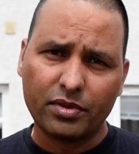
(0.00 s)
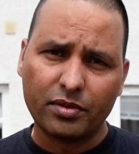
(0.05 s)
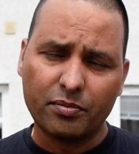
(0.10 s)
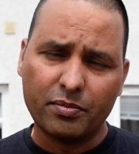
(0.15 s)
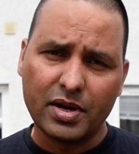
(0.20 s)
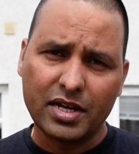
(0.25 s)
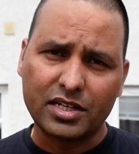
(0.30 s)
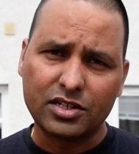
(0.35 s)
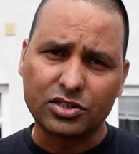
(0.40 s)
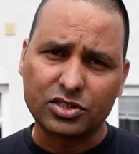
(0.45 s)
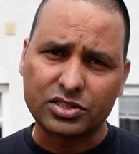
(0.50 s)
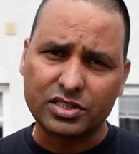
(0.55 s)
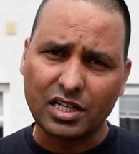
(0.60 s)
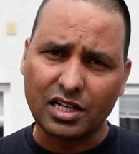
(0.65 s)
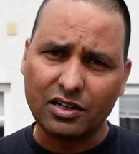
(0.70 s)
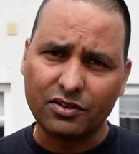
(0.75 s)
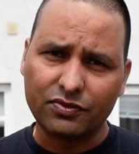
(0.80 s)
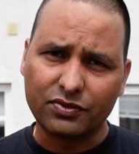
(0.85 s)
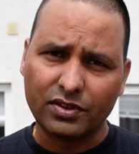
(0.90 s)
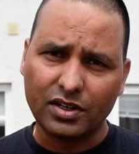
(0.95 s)
make
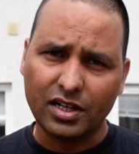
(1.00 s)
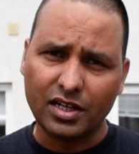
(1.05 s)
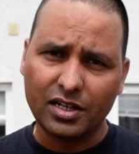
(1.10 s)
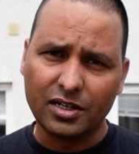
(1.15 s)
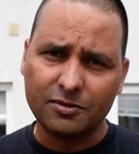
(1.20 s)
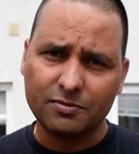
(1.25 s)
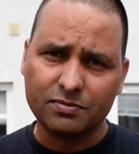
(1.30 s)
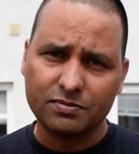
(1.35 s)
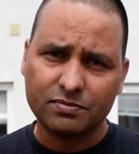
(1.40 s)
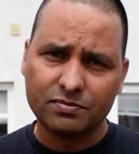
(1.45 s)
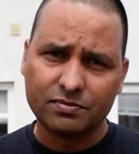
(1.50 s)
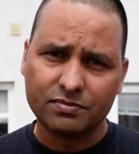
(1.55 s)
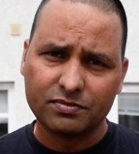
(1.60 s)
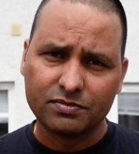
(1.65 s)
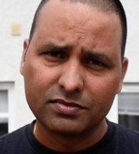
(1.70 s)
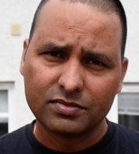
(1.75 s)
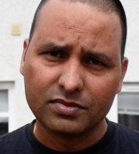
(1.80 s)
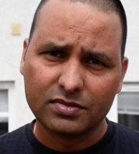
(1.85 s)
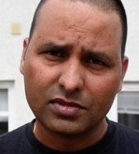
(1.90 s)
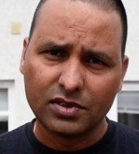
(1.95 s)
yourself
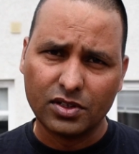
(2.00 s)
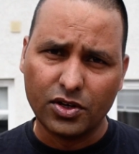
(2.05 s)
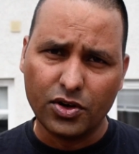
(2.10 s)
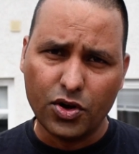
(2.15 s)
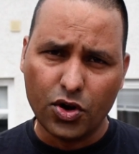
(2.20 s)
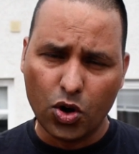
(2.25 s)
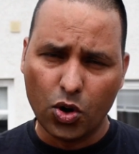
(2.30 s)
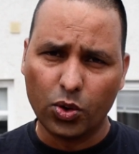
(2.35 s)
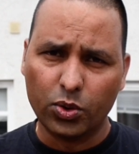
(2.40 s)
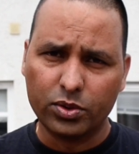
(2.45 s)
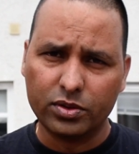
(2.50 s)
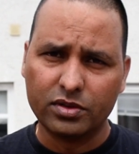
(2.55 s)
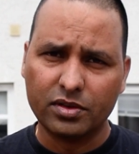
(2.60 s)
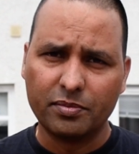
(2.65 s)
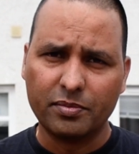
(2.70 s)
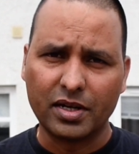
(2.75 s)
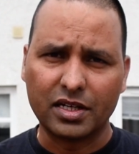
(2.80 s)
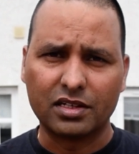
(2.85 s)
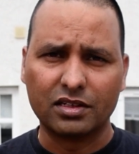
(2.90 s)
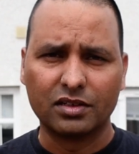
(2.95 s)
known,
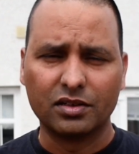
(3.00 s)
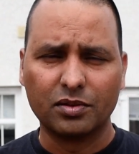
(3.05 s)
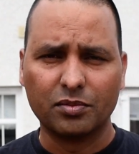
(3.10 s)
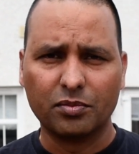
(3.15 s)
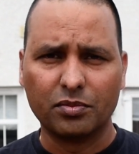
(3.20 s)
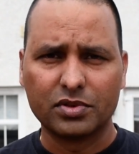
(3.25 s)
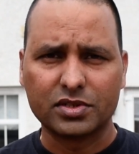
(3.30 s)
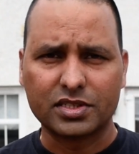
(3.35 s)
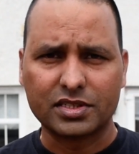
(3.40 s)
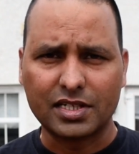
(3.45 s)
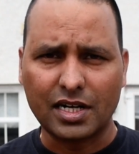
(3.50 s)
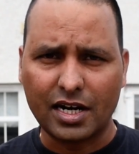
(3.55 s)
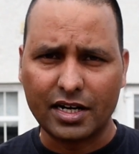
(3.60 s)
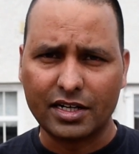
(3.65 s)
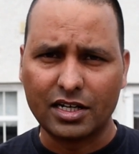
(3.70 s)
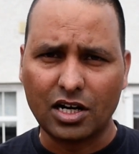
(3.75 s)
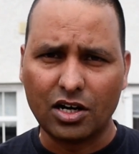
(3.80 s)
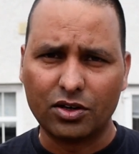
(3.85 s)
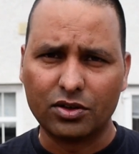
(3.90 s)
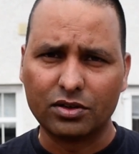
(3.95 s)
make
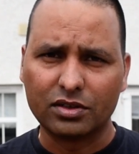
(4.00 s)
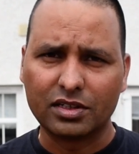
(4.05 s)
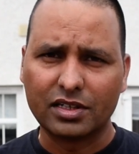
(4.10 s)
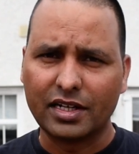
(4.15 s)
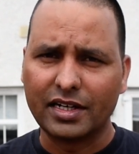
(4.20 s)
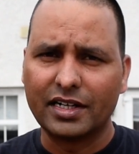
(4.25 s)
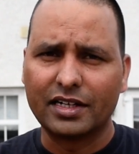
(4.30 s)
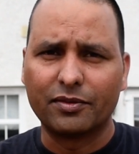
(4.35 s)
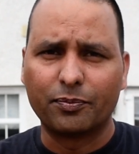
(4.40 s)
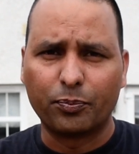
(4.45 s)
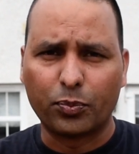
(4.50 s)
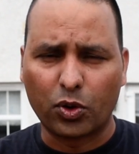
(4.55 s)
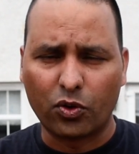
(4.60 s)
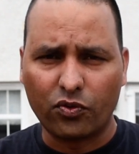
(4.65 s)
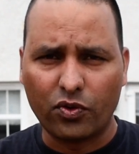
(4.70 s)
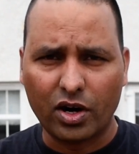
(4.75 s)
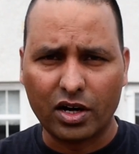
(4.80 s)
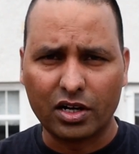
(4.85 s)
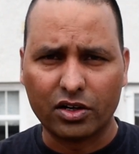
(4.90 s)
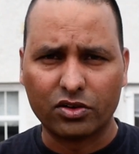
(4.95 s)
stand out, create a
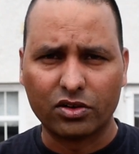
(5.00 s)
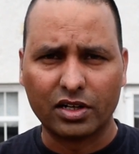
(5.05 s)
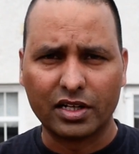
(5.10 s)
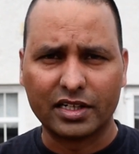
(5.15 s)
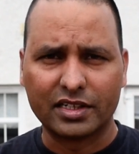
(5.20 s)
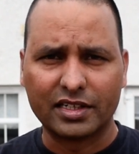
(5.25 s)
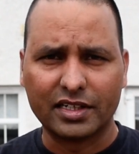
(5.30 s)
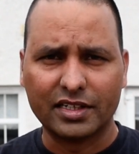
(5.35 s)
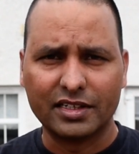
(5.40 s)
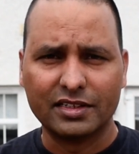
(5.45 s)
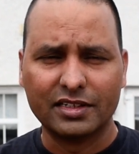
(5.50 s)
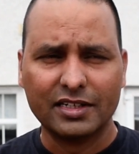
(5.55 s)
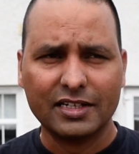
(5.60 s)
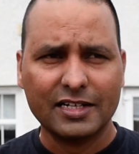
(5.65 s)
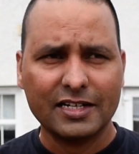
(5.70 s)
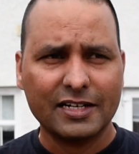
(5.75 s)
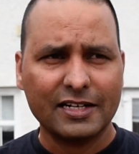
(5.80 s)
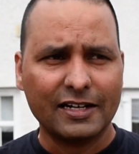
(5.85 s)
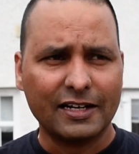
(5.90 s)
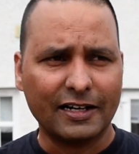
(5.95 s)
profile on LinkedIn,
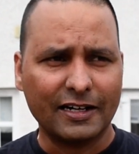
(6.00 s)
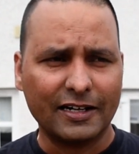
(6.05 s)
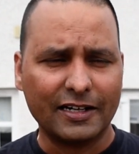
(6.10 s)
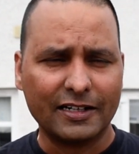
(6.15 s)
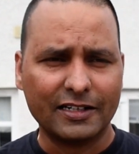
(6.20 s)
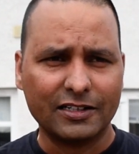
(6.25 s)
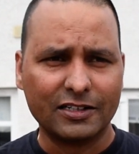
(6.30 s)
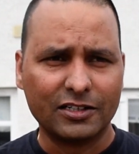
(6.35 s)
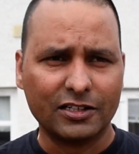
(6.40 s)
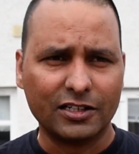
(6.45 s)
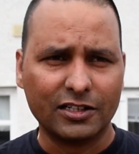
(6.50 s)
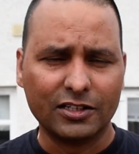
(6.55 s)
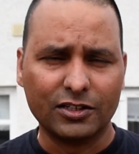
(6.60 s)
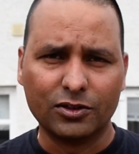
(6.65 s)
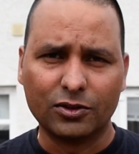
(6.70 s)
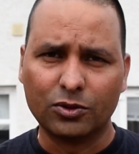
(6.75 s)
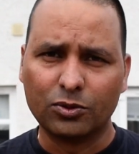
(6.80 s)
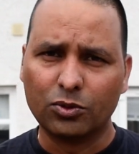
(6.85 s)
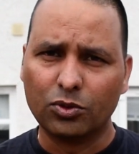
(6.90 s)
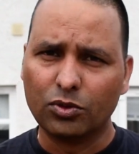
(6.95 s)
and you
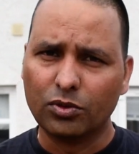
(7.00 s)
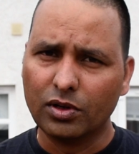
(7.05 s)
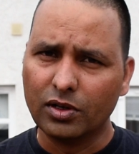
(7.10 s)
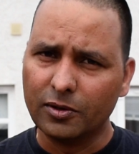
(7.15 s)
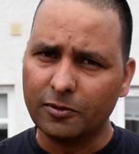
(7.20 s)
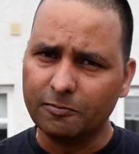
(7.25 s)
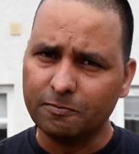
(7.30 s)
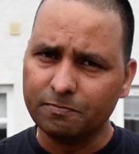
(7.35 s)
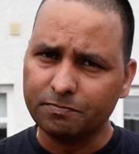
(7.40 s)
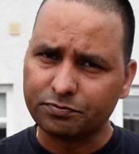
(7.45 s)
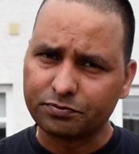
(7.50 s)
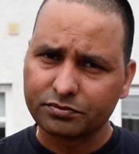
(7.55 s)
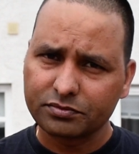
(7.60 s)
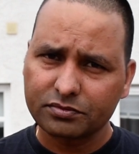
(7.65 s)
know,